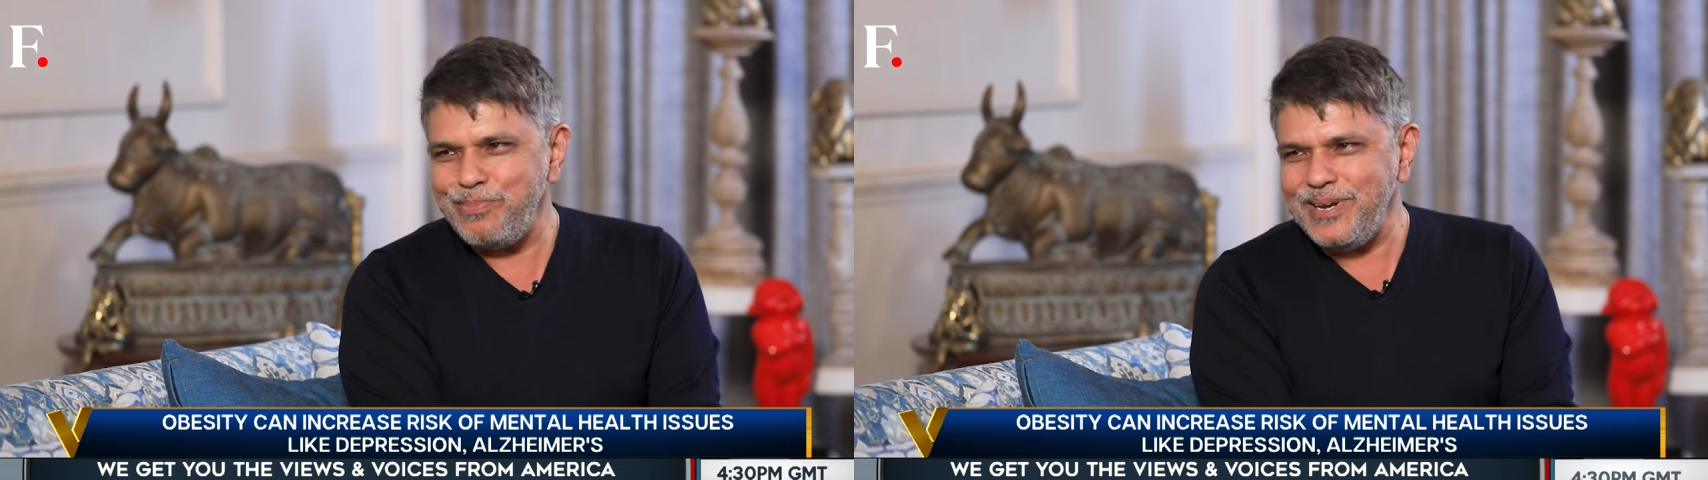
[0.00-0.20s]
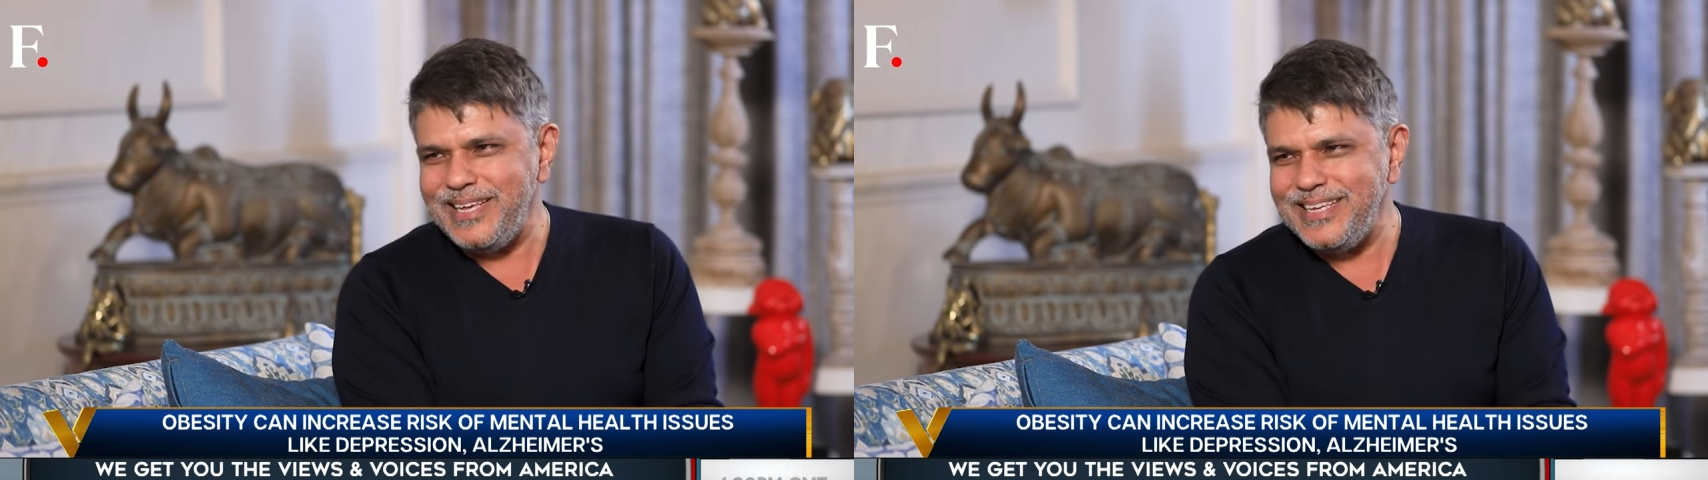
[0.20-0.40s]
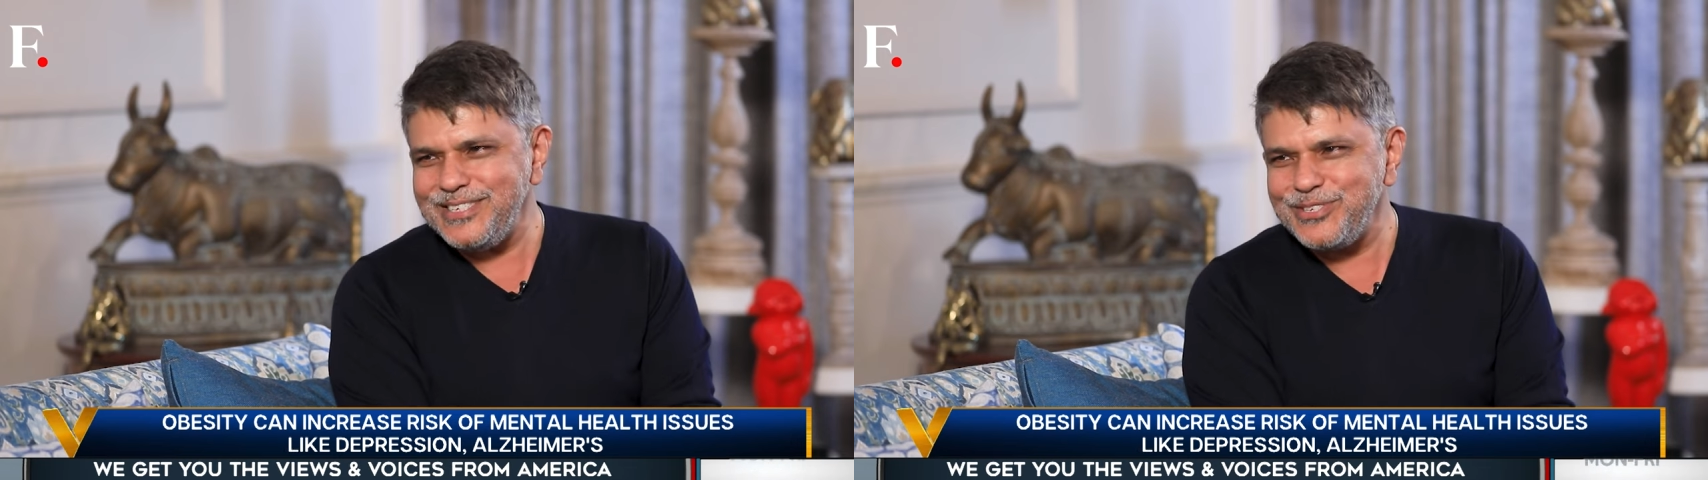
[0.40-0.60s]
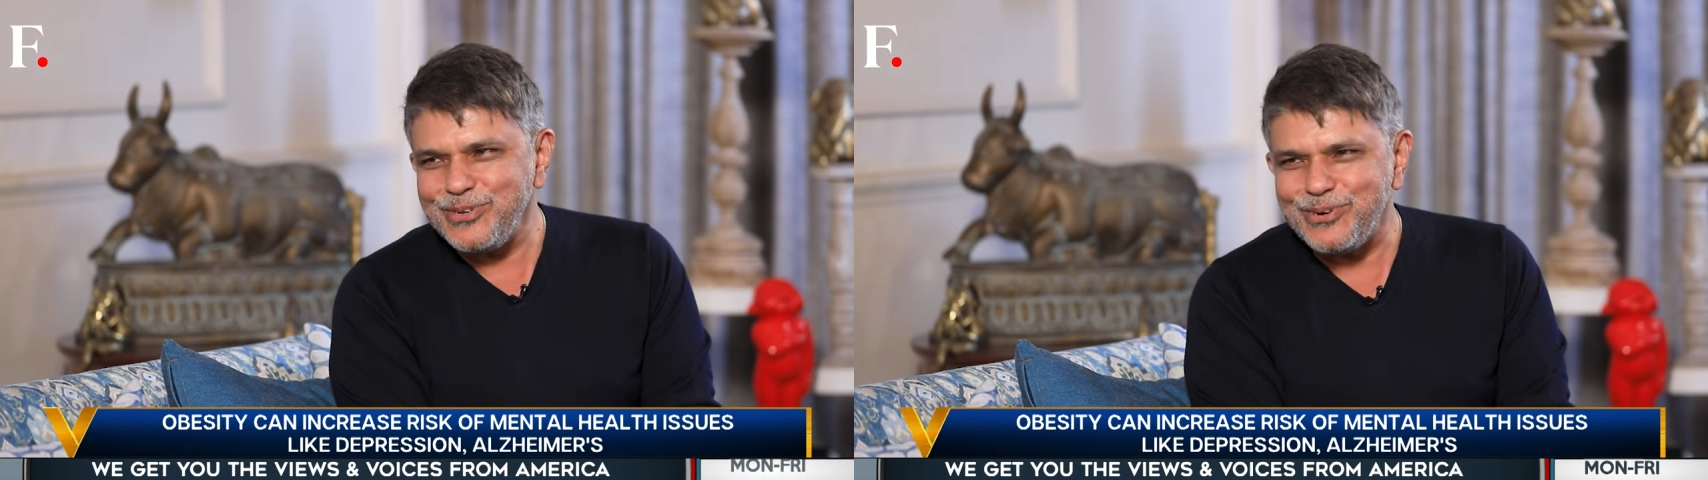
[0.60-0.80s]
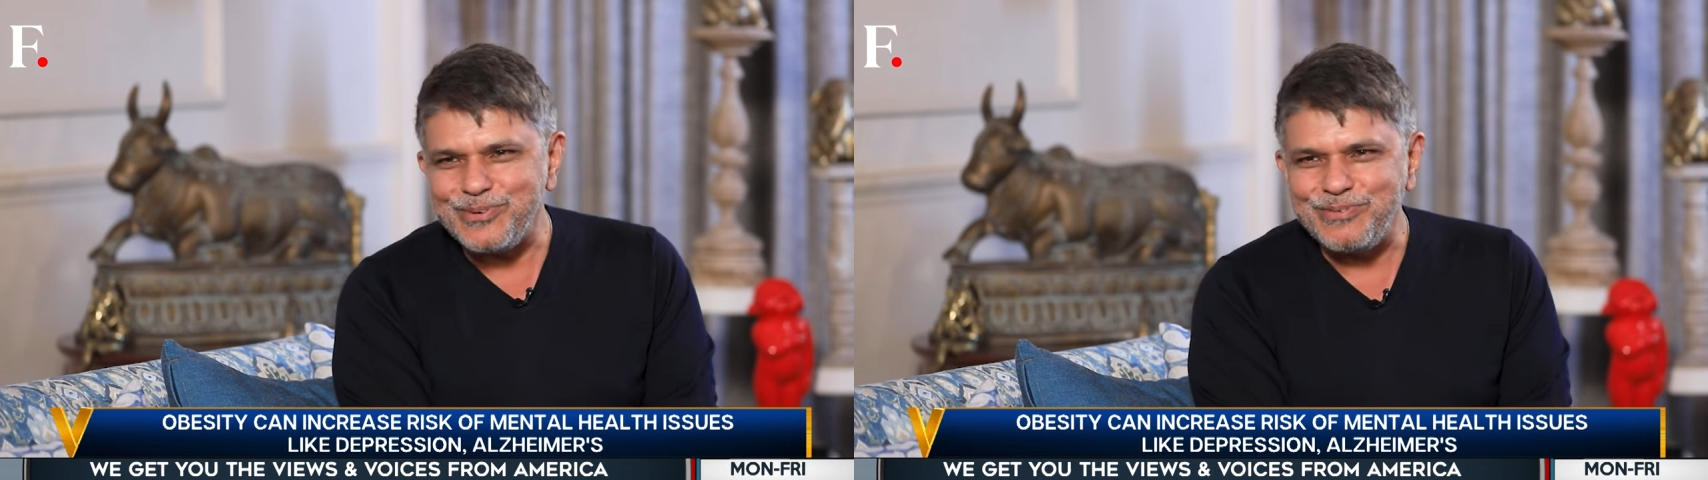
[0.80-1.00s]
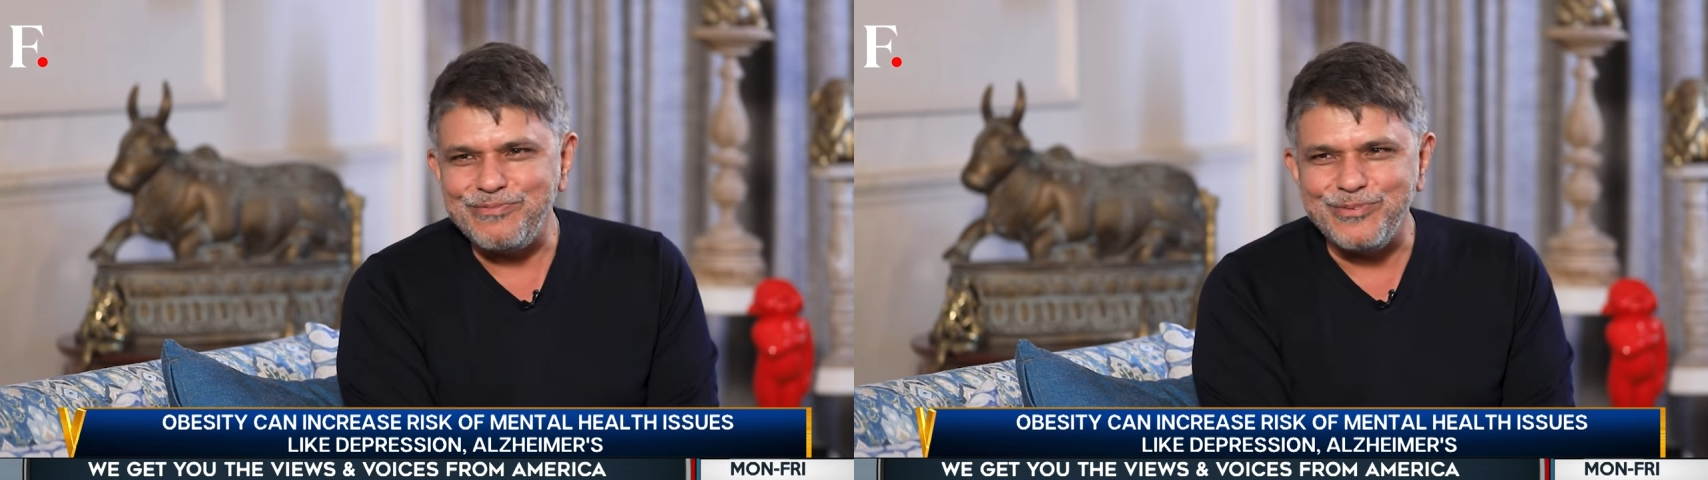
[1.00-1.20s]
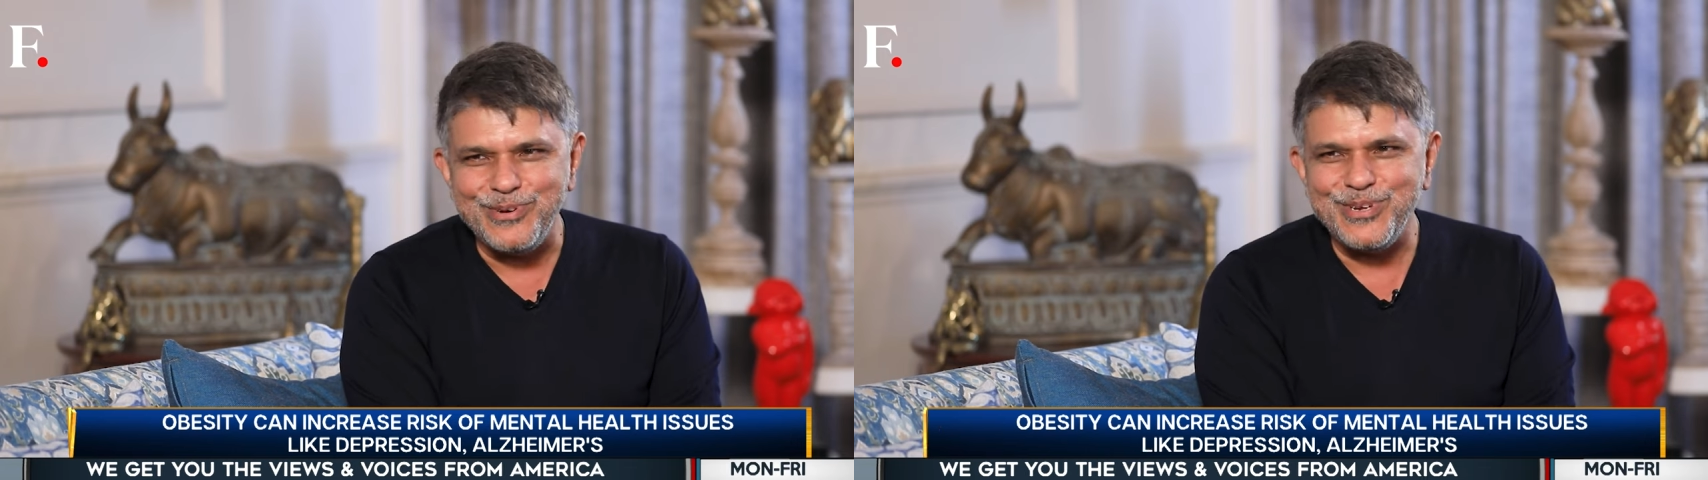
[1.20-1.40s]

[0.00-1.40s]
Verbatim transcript: please don't fool